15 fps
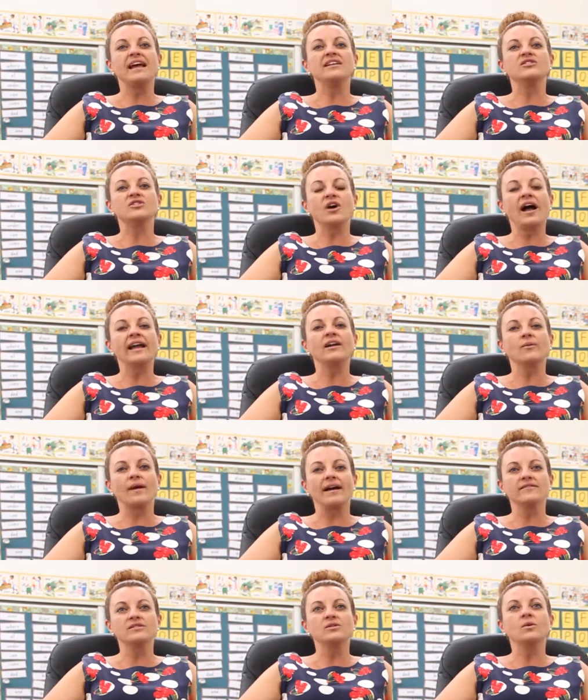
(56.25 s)
and
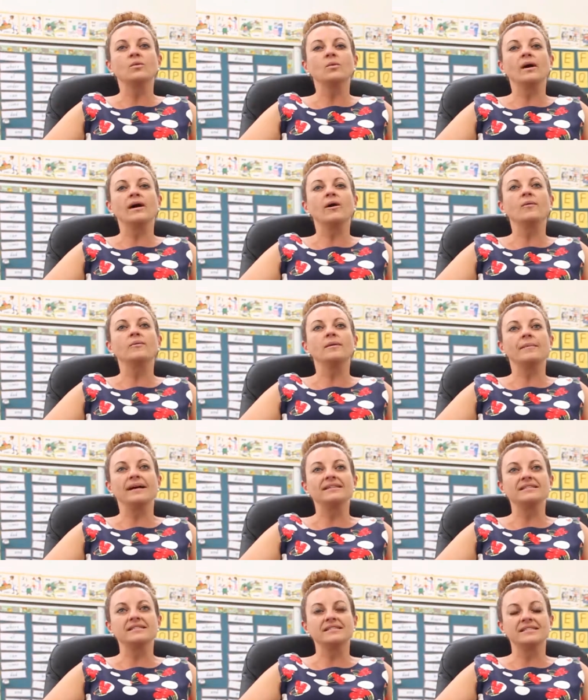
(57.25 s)
digraphs will help them
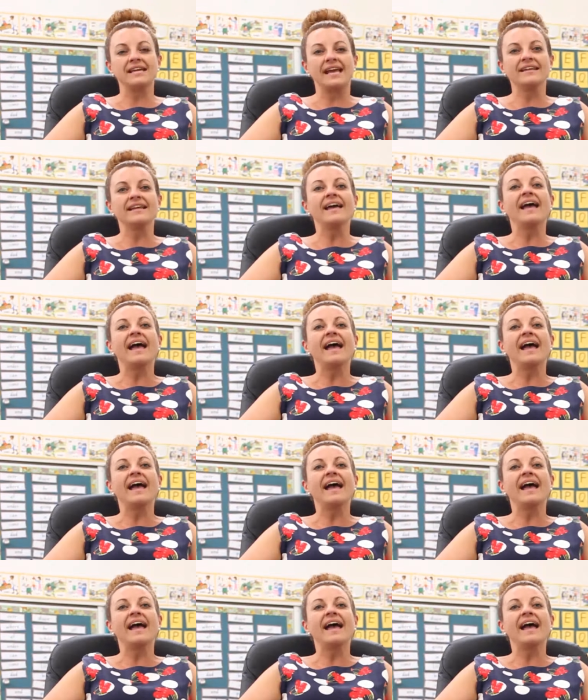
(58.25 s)
understand